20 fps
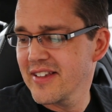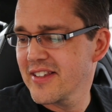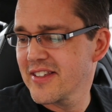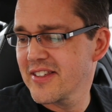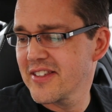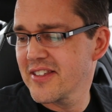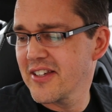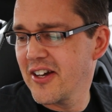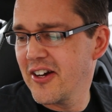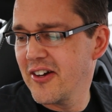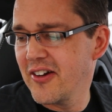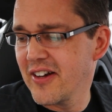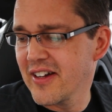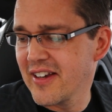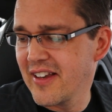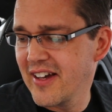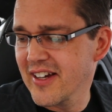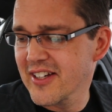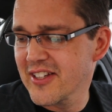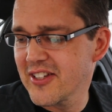so
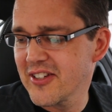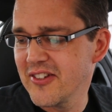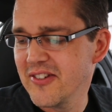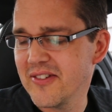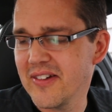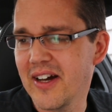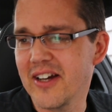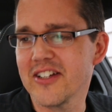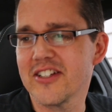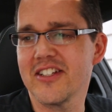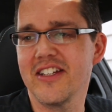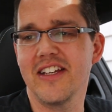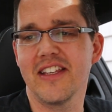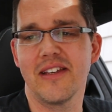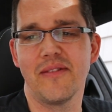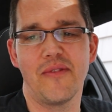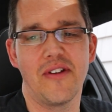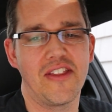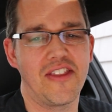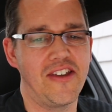I'd like to share
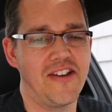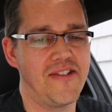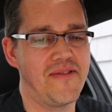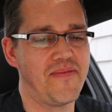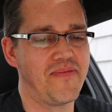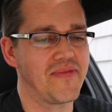them with you.